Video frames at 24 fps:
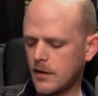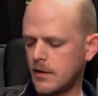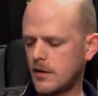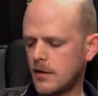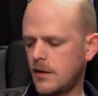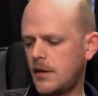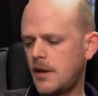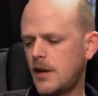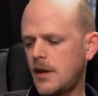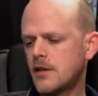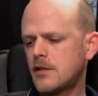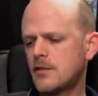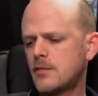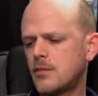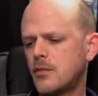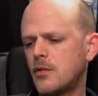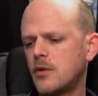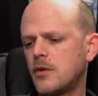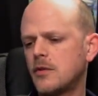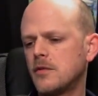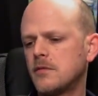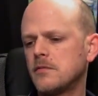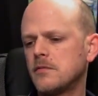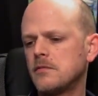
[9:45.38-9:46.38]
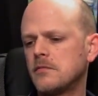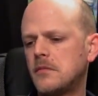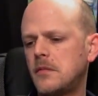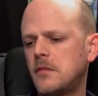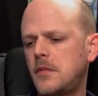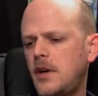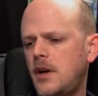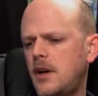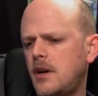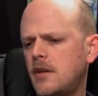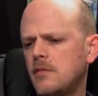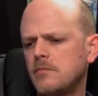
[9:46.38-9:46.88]
Next one,
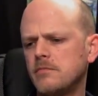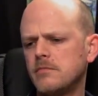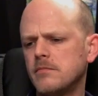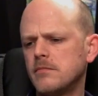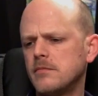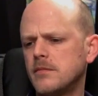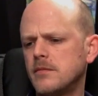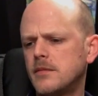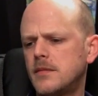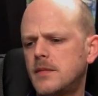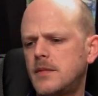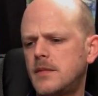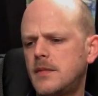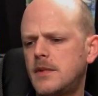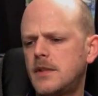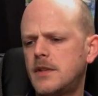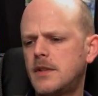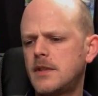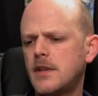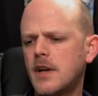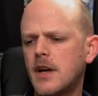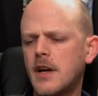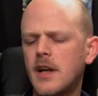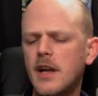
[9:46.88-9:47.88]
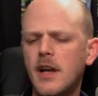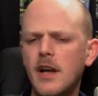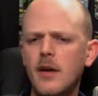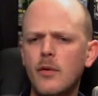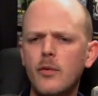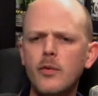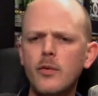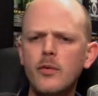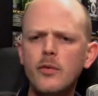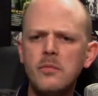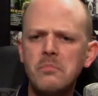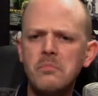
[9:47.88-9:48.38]
yeah,
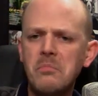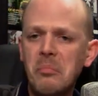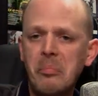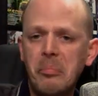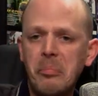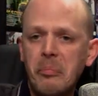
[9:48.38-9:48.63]
Takeru.